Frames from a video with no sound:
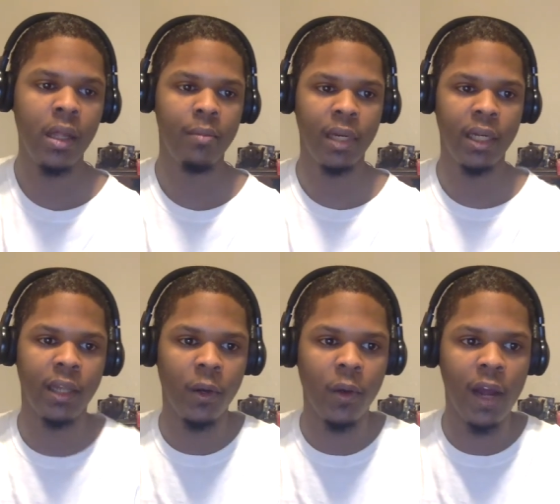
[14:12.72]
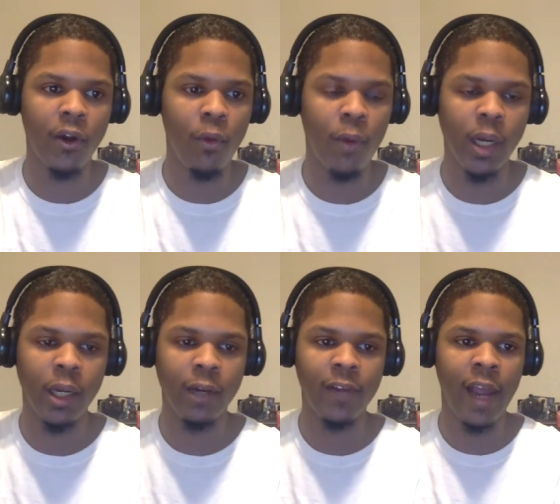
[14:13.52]
But they're not going to win
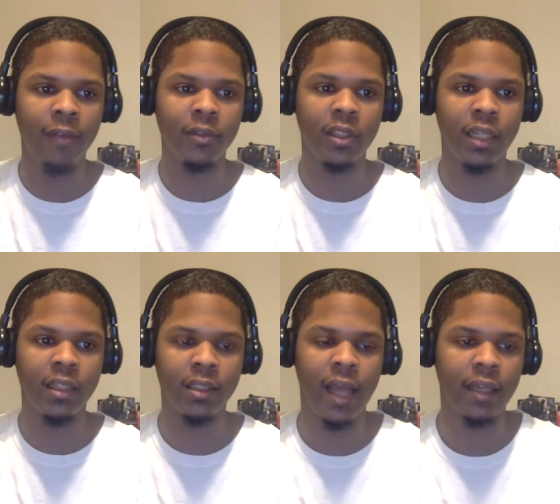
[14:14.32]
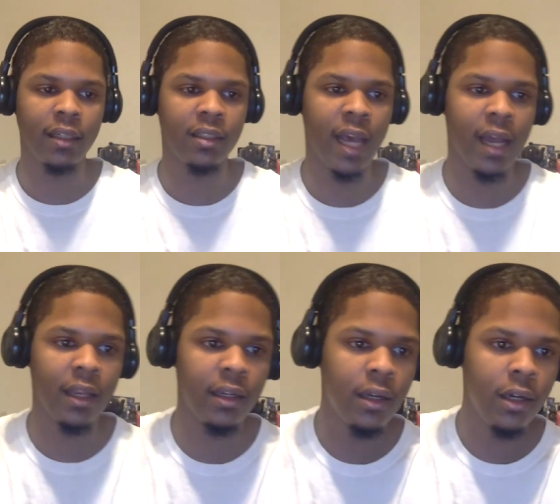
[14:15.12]
enough games because they just lack the
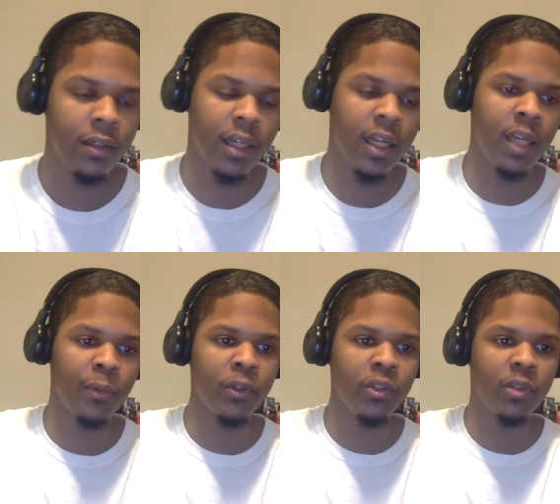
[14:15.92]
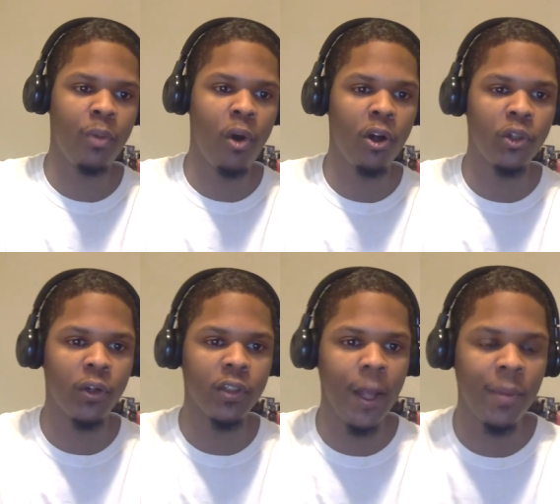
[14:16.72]
talent. The Clippers, Paul
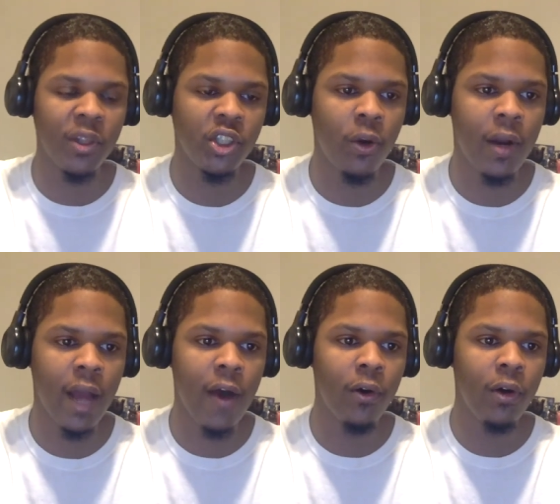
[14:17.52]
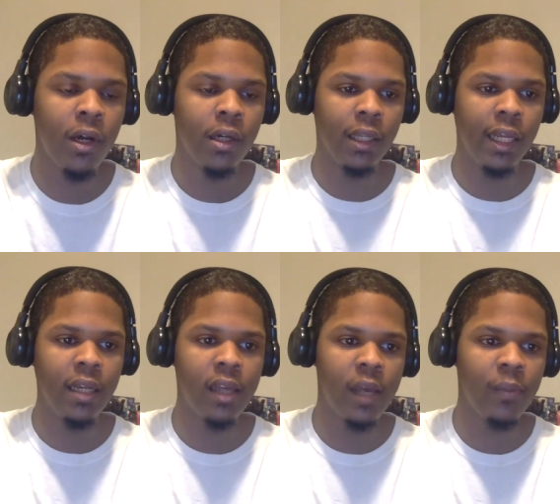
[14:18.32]
George, have been showing out, leading
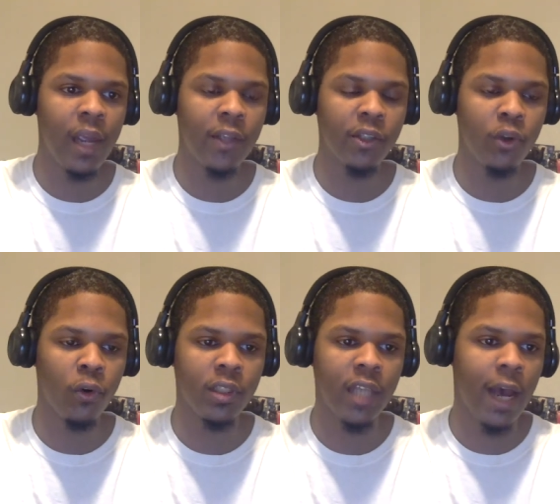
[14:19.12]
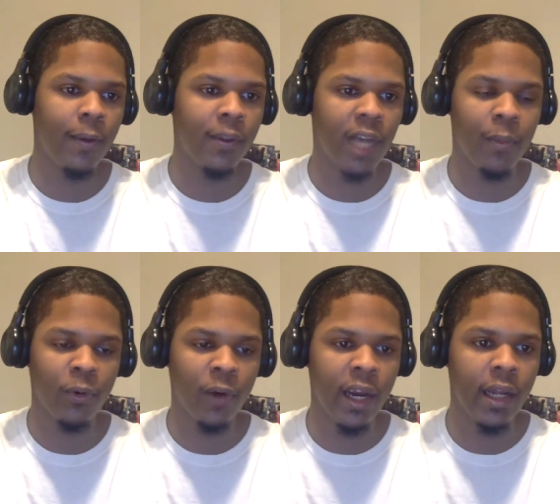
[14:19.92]
the NBA in scoring tie with Ja
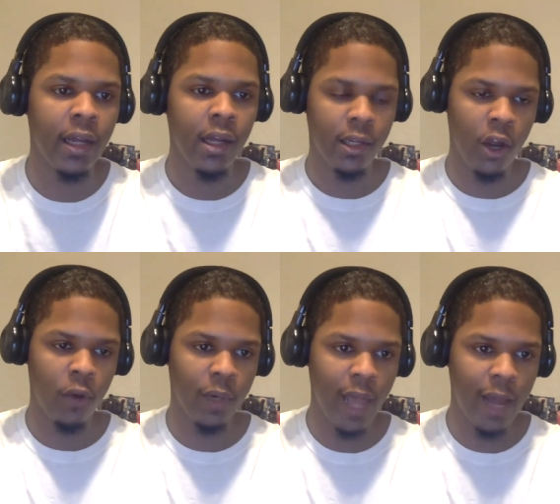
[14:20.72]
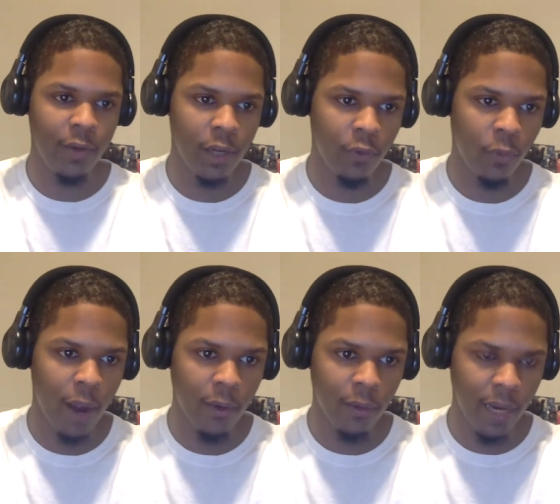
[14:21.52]
Morant. Don't really have enough
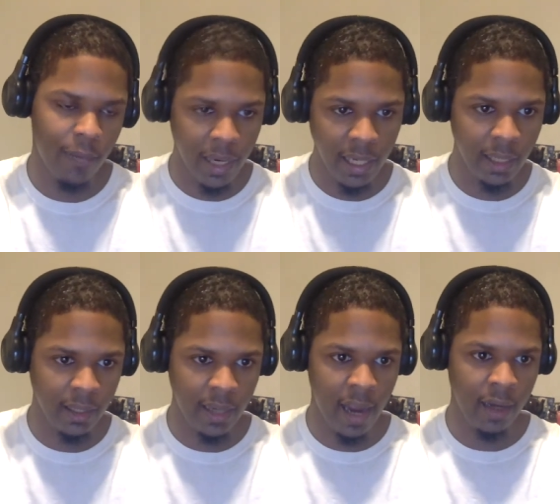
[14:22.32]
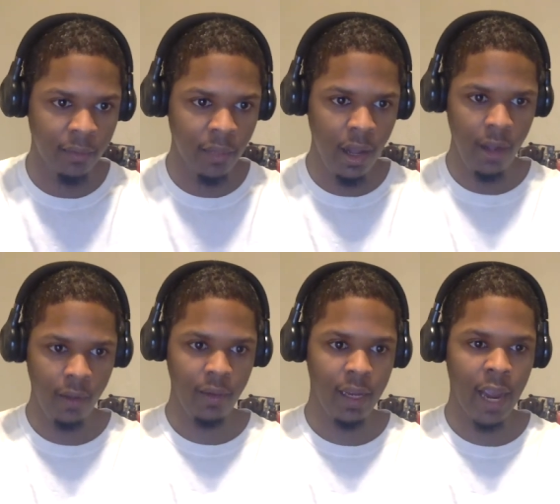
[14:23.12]
around them. They've been in game.
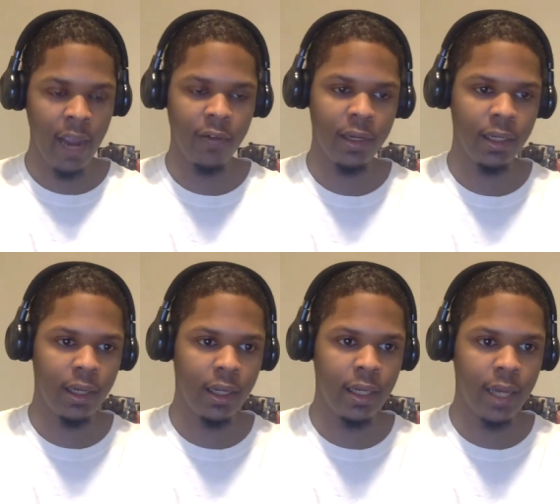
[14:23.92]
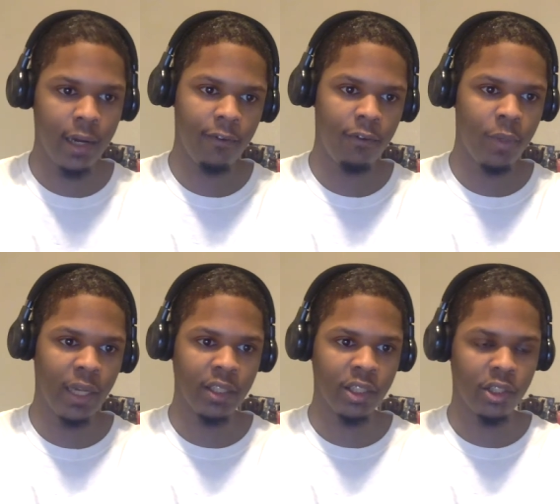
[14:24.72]
They gave a, enough, but
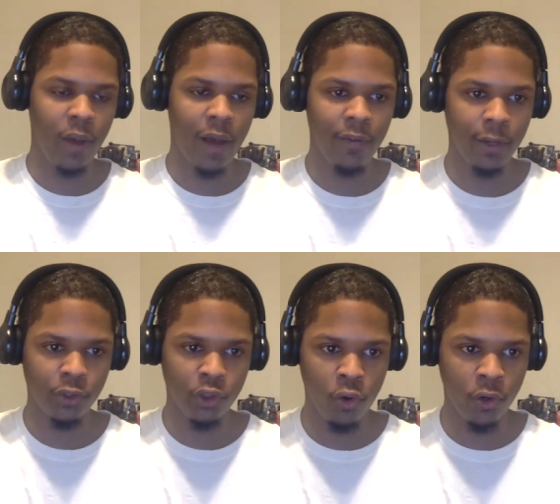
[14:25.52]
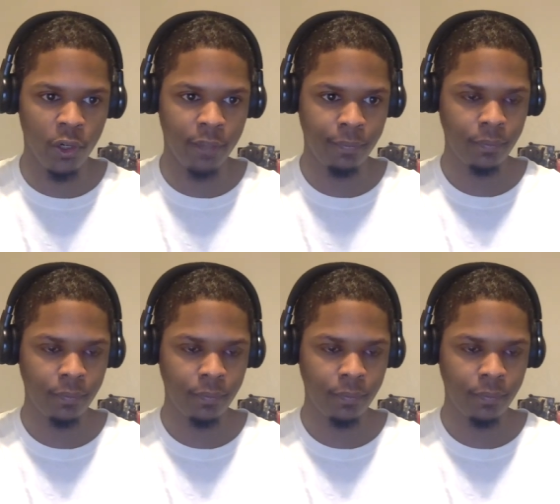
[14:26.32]
they just don't have enough scoring.